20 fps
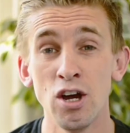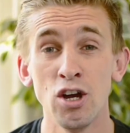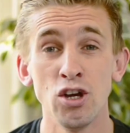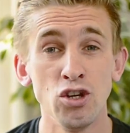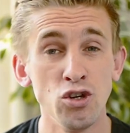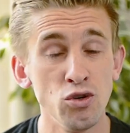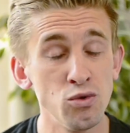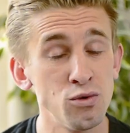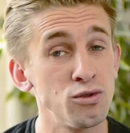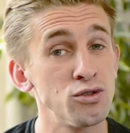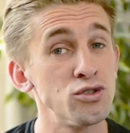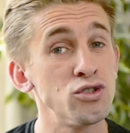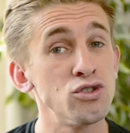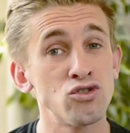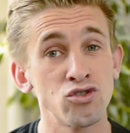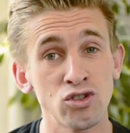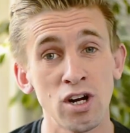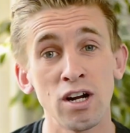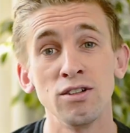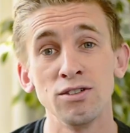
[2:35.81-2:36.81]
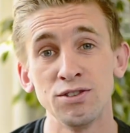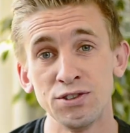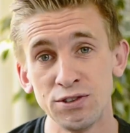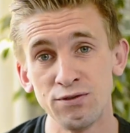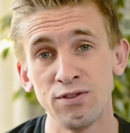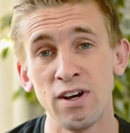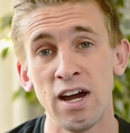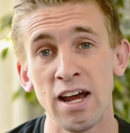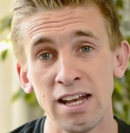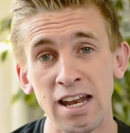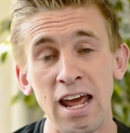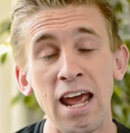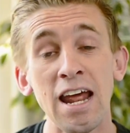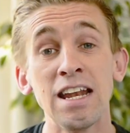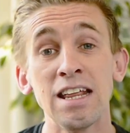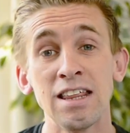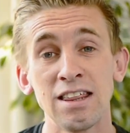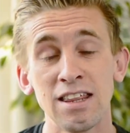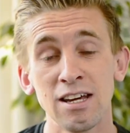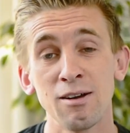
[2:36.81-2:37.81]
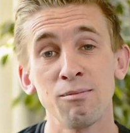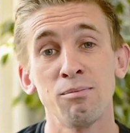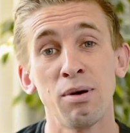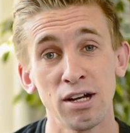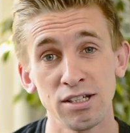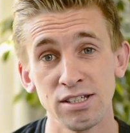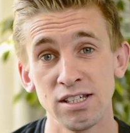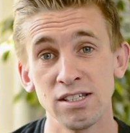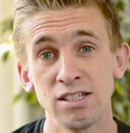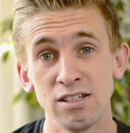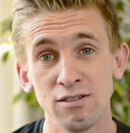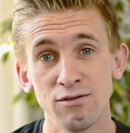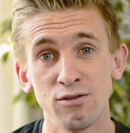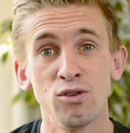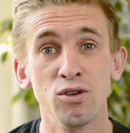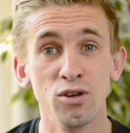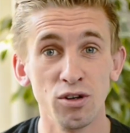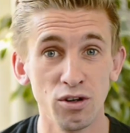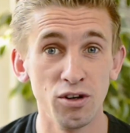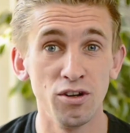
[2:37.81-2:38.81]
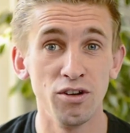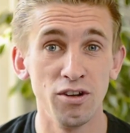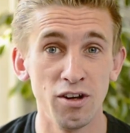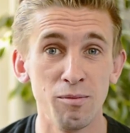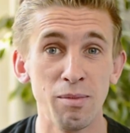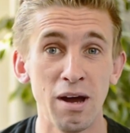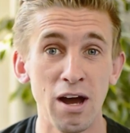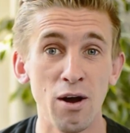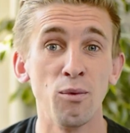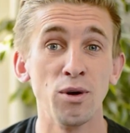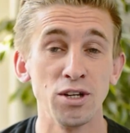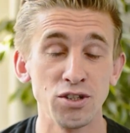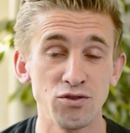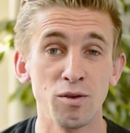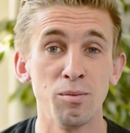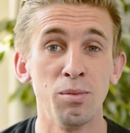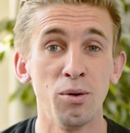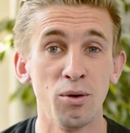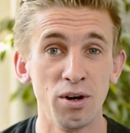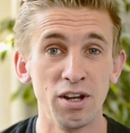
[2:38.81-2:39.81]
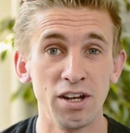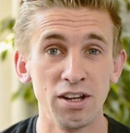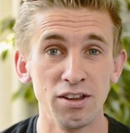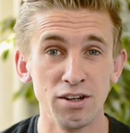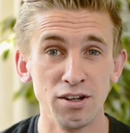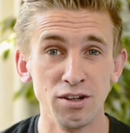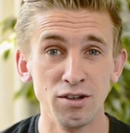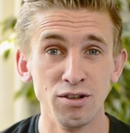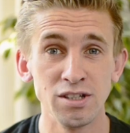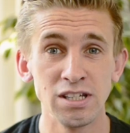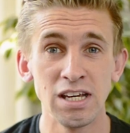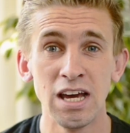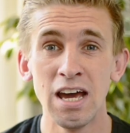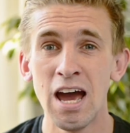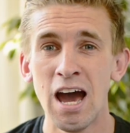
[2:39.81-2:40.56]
you will struggle to find anything positive or good about what's reported in the news.